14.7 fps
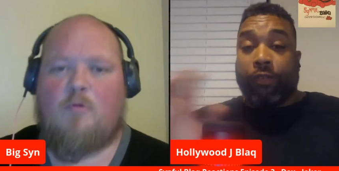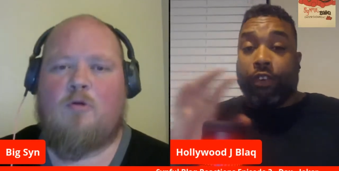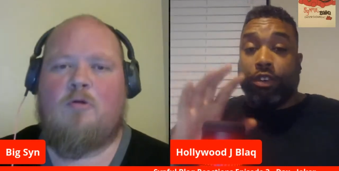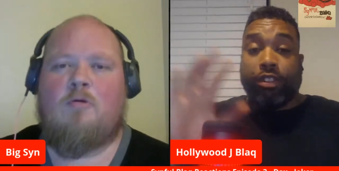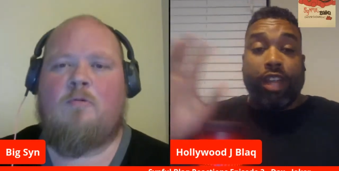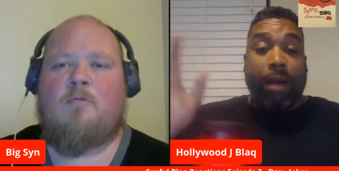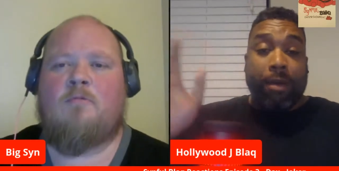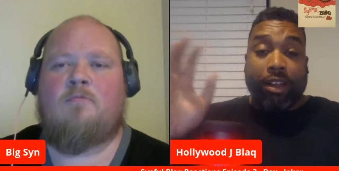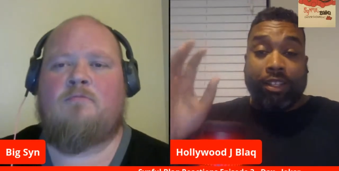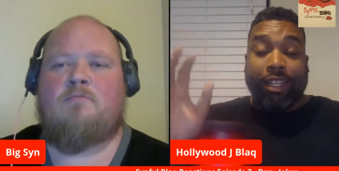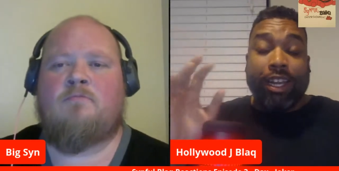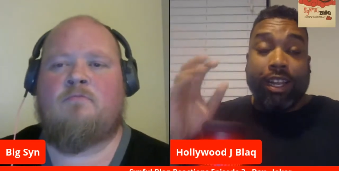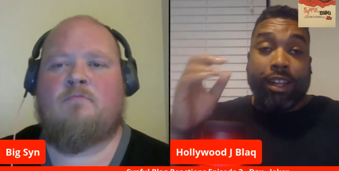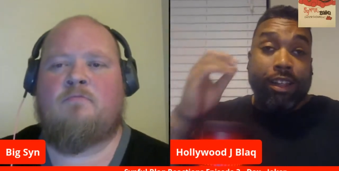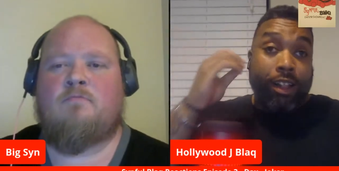Speaker 1: time I seen
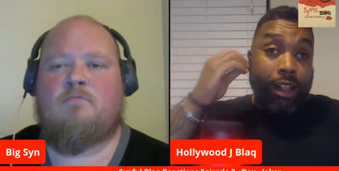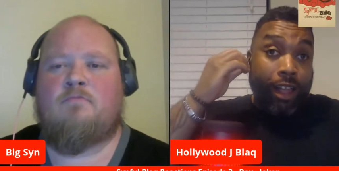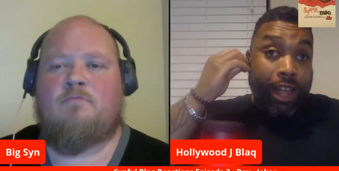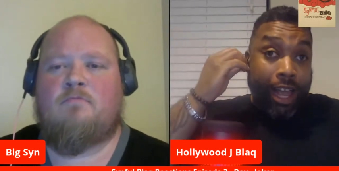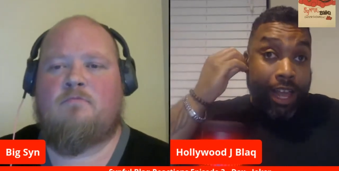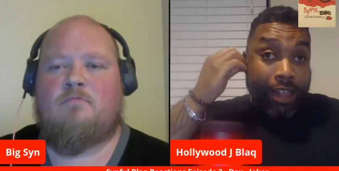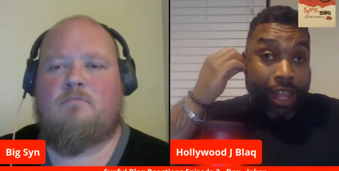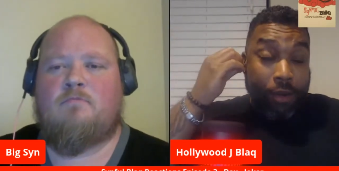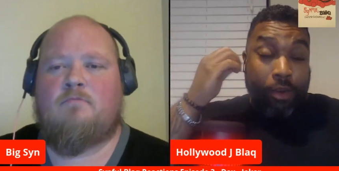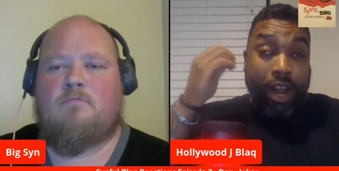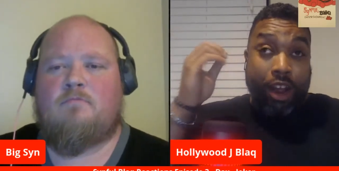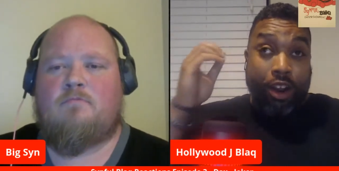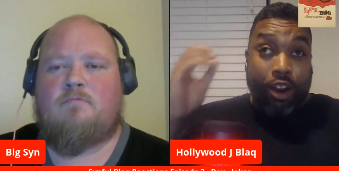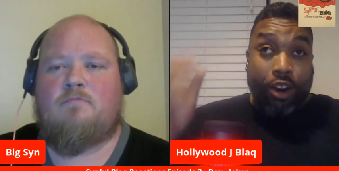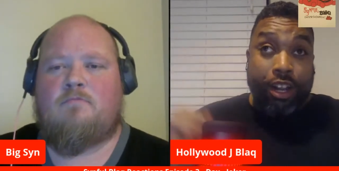it, and then when I
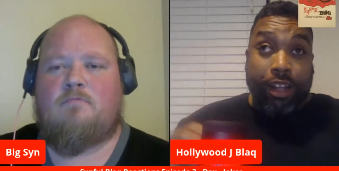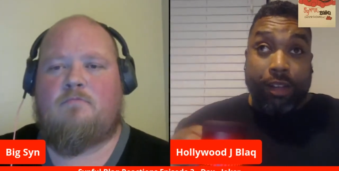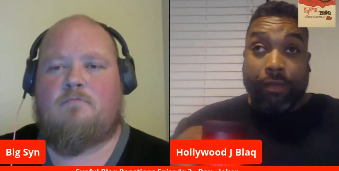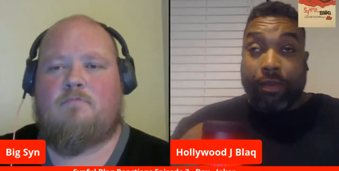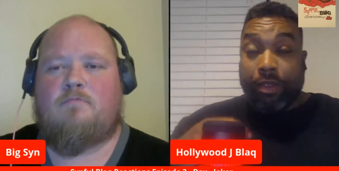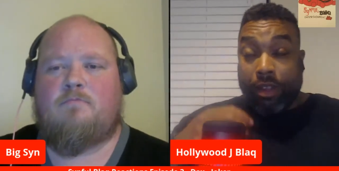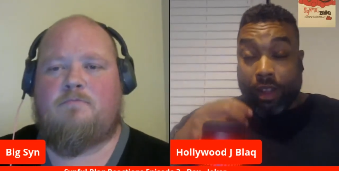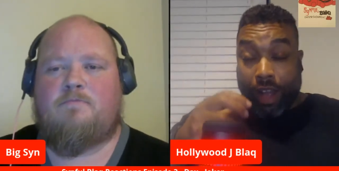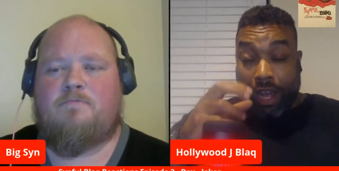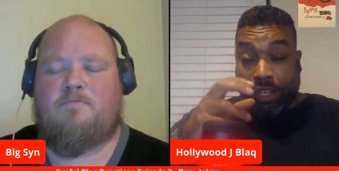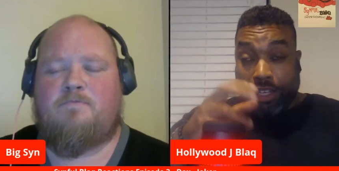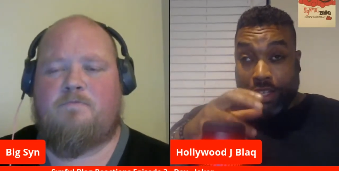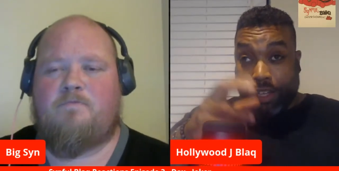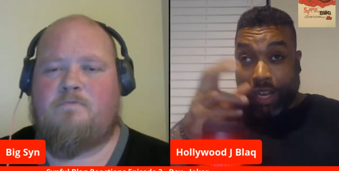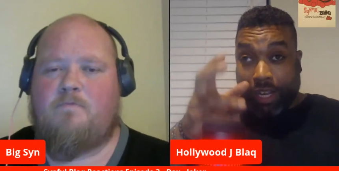heard it, I just
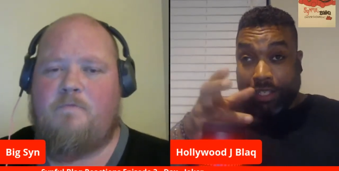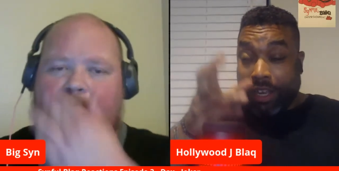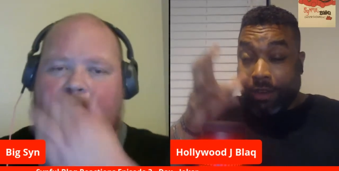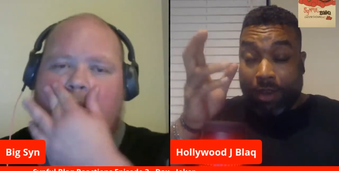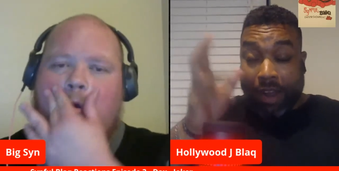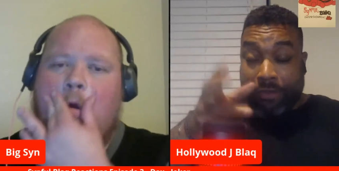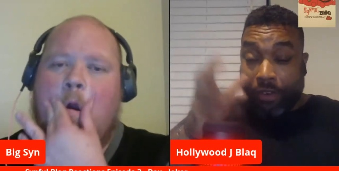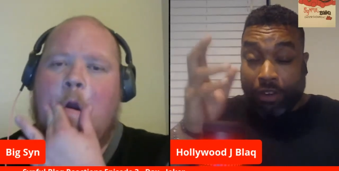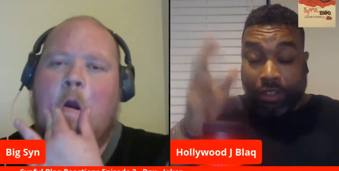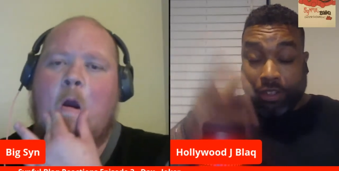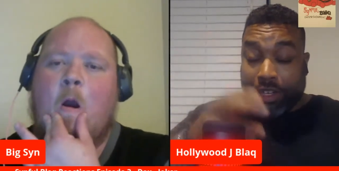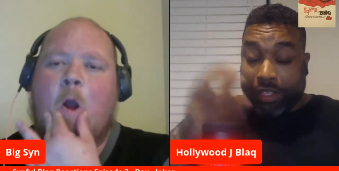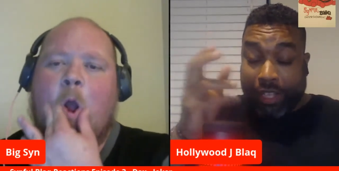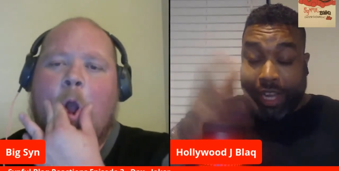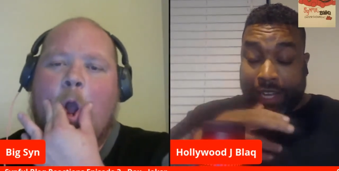like I said, when that first thirty seconds,